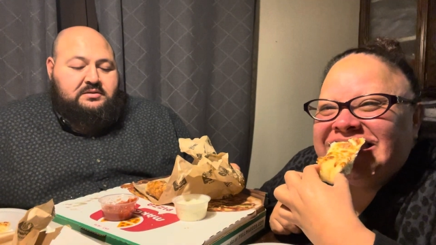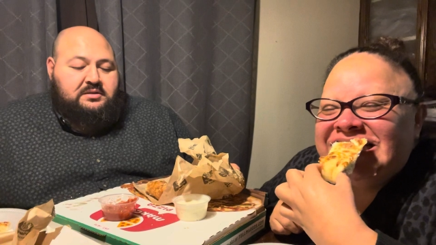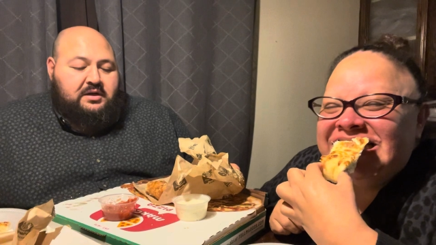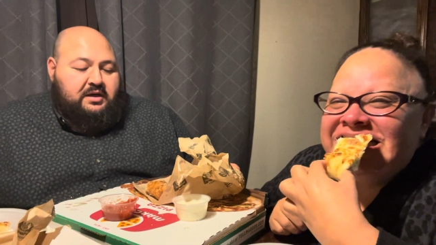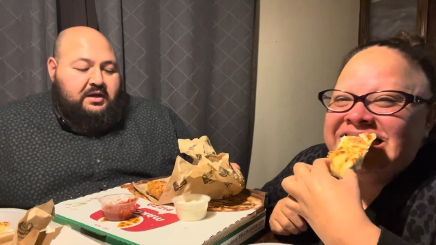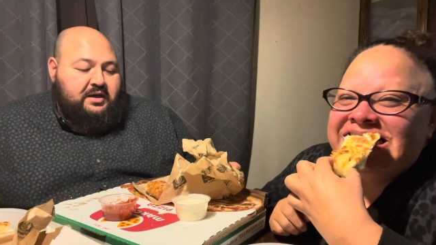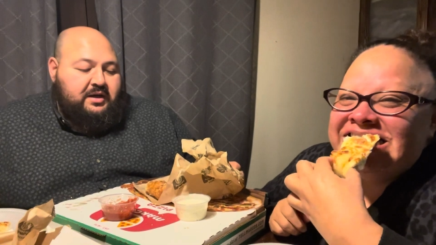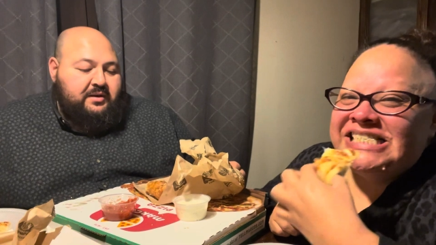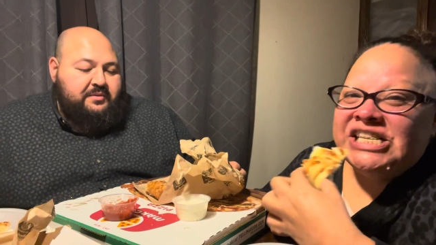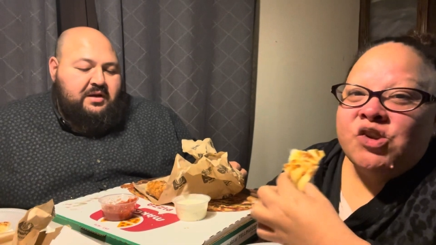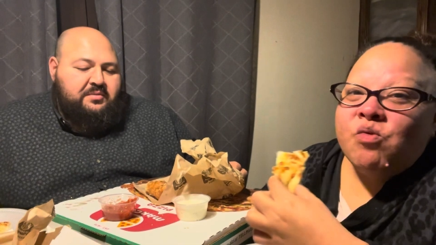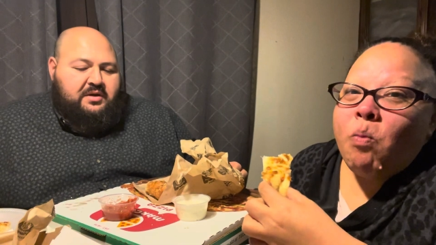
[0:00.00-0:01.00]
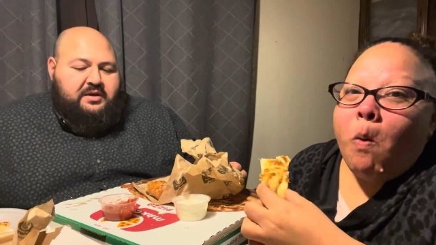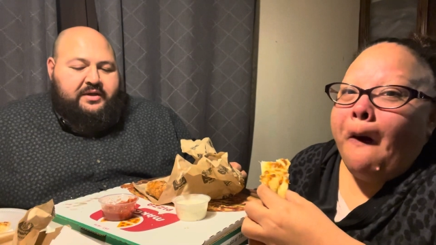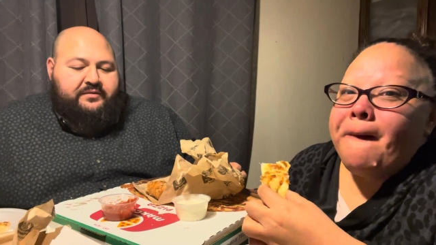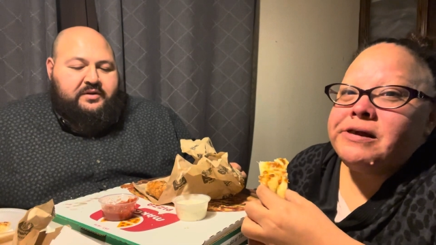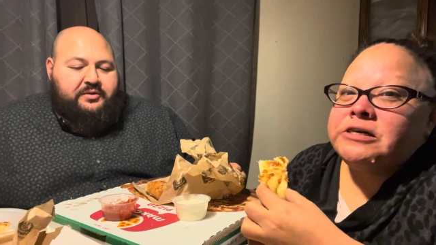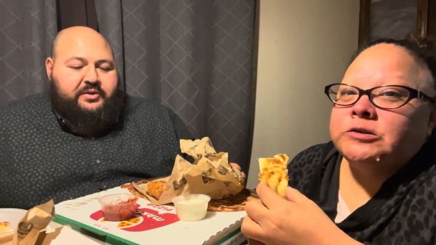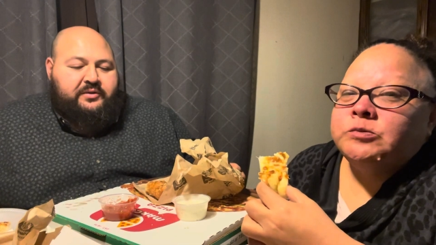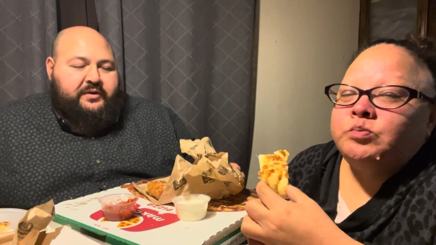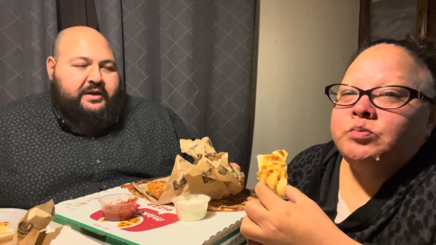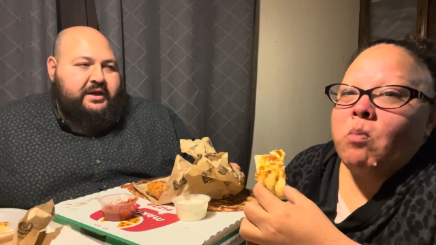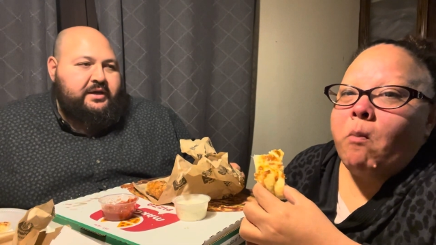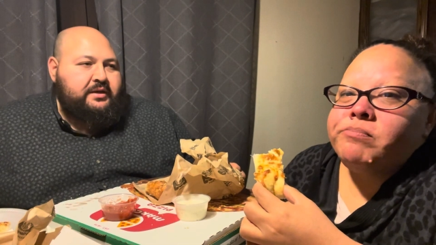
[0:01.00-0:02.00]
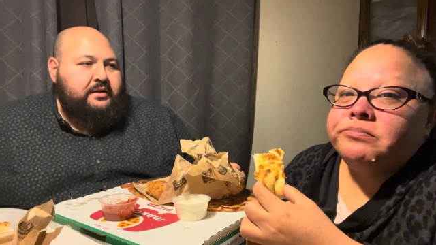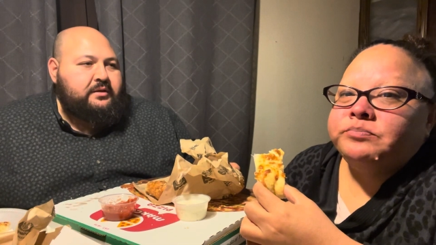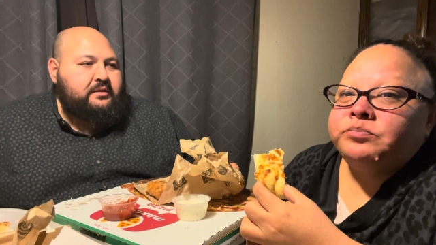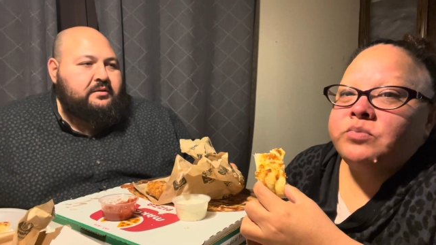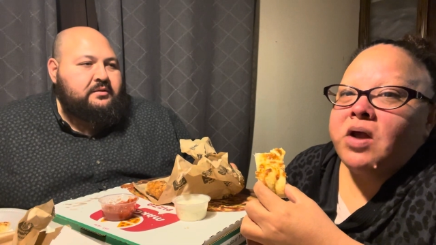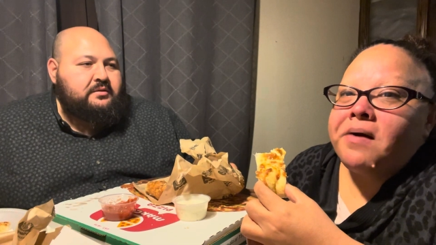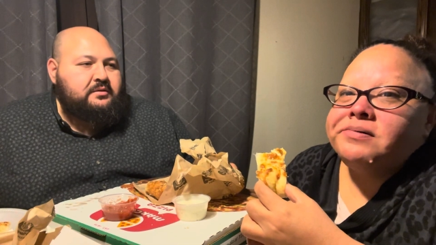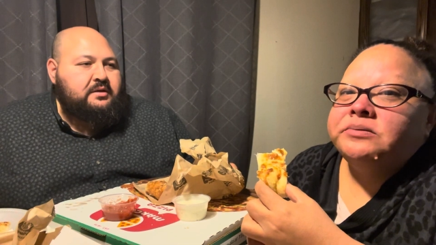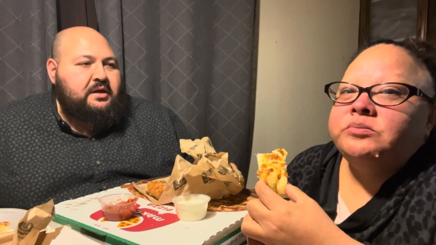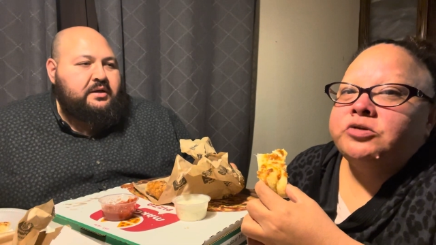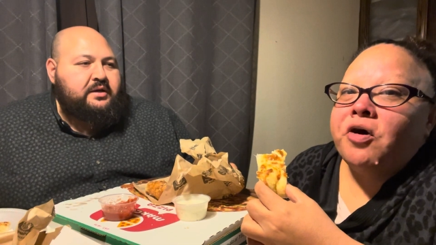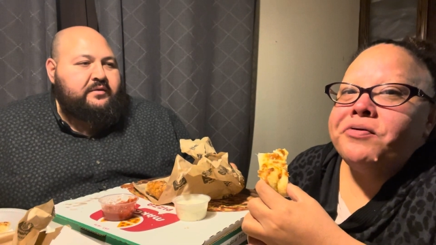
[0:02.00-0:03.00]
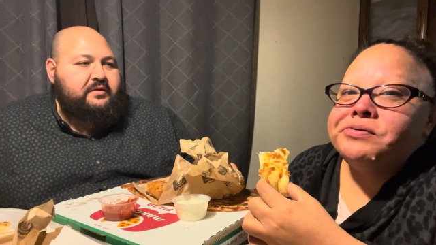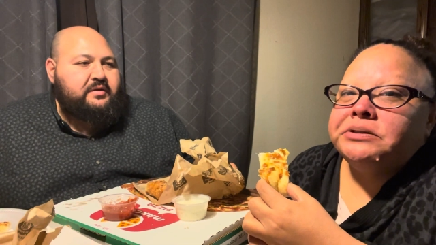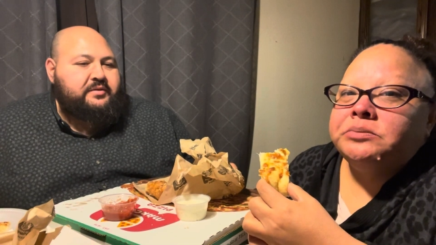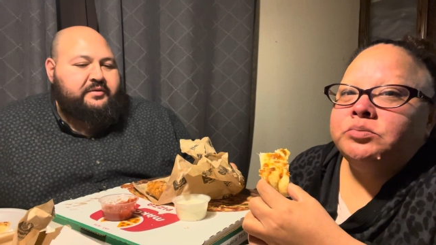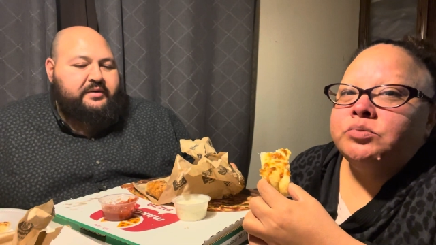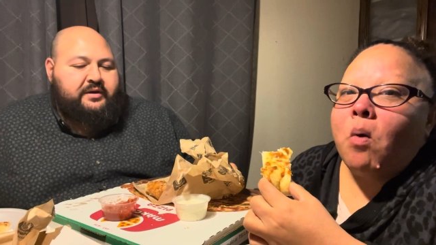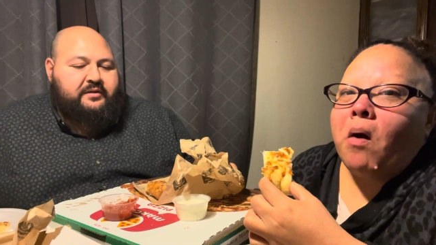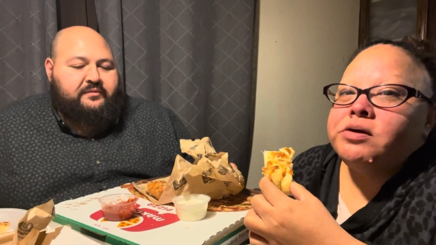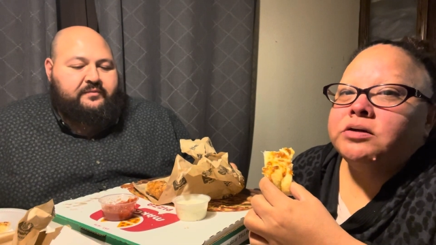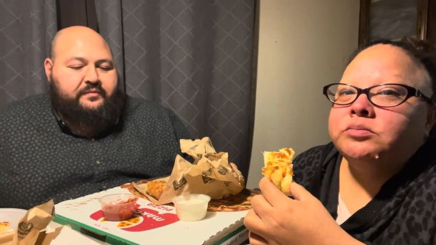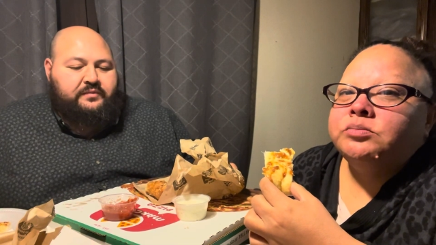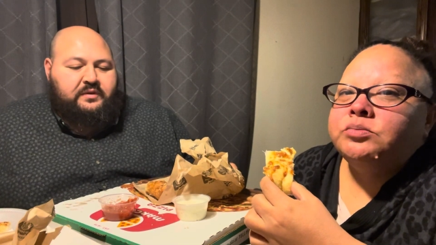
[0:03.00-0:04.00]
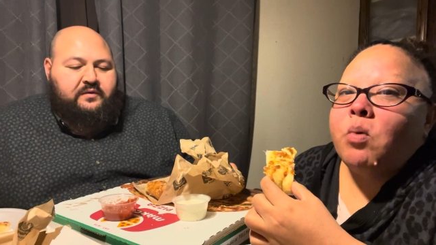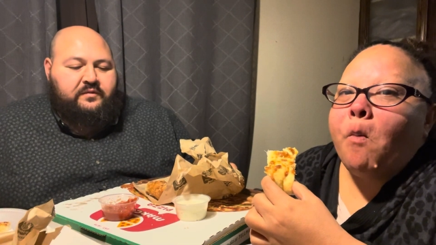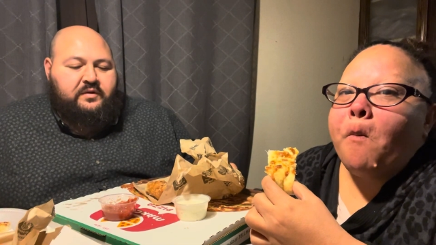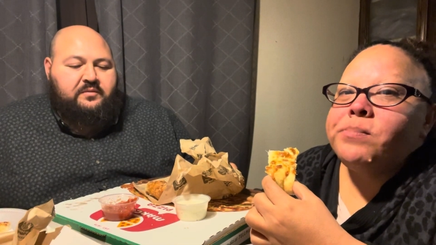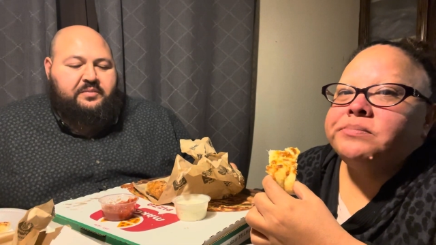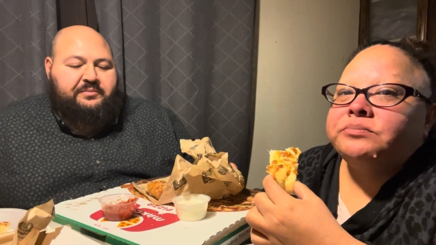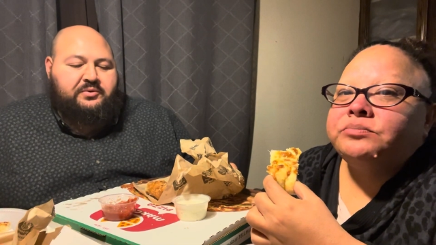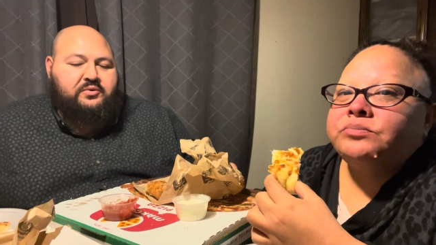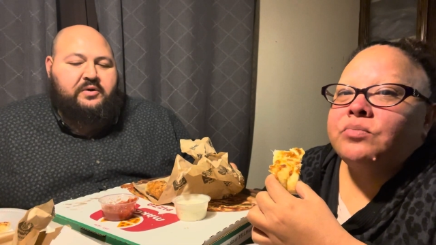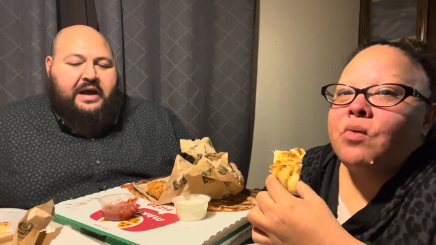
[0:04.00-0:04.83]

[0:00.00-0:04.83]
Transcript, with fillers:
Speaker 1: Um, I'll, I'll, give it a three. I'll okay. give it a three. For the people who